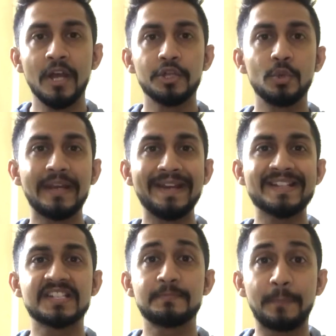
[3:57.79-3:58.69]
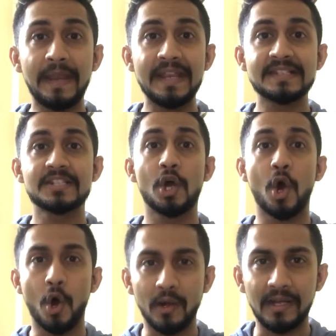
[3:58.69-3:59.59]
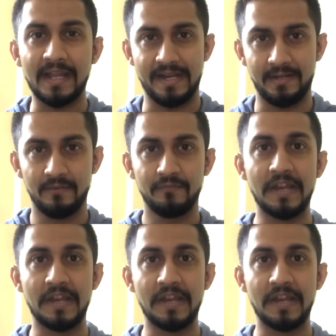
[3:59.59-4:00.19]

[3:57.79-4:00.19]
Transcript: you need a space online.